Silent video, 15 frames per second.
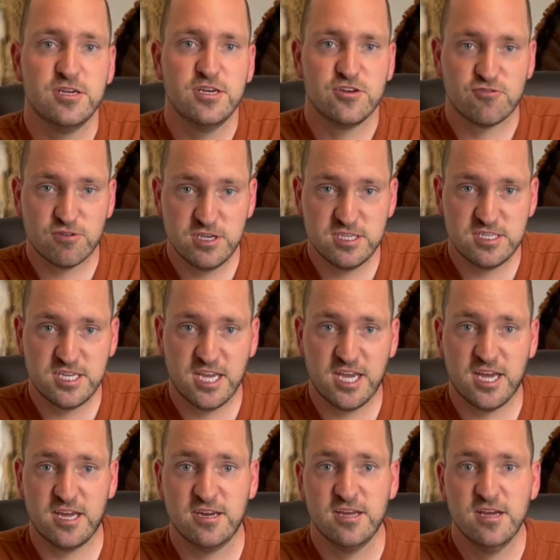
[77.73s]
Tree
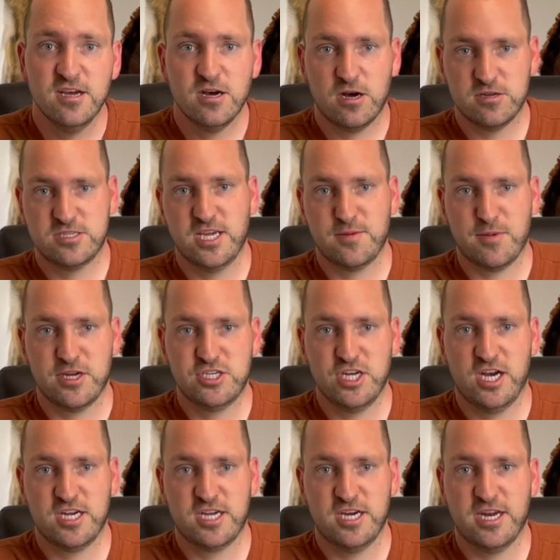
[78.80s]
stand, I'll take my
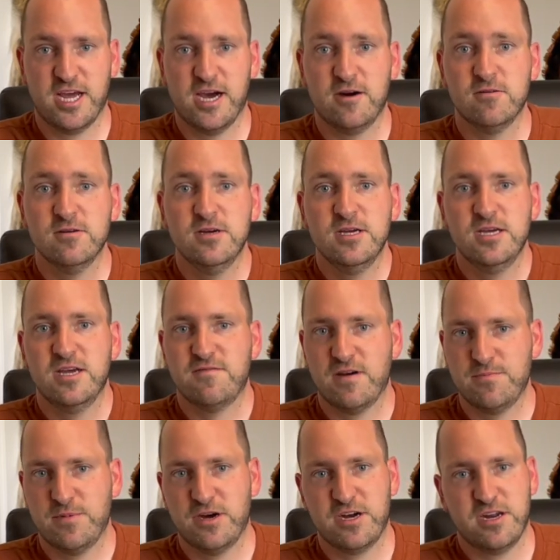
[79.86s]
shotgun out. If
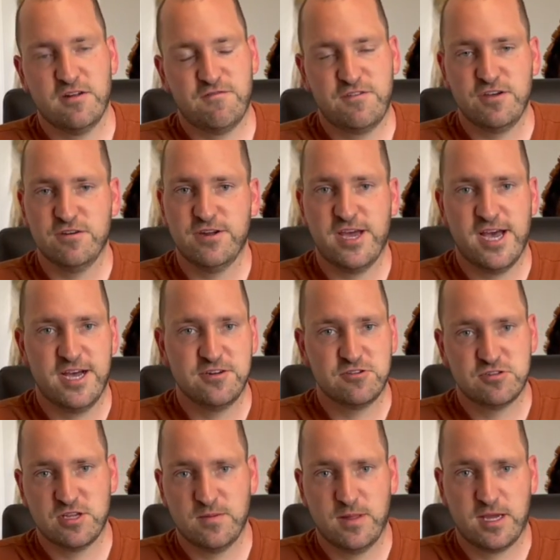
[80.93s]
I'm hunting a field edge or
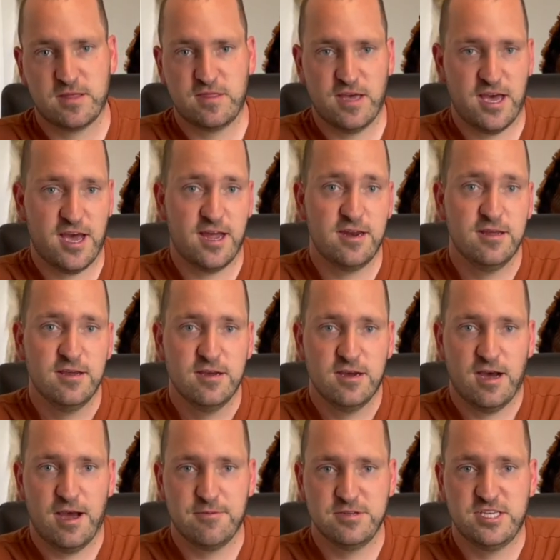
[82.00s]
something like that,
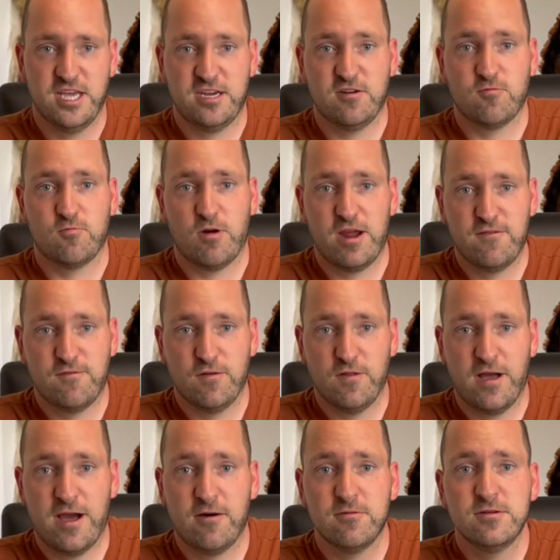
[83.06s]
I would take a rifle
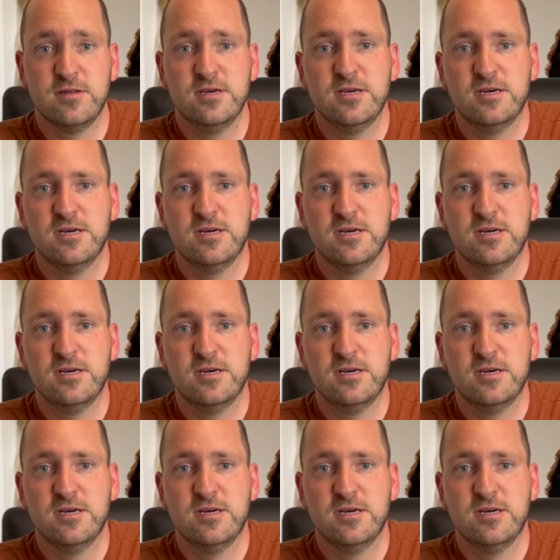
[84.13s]
out.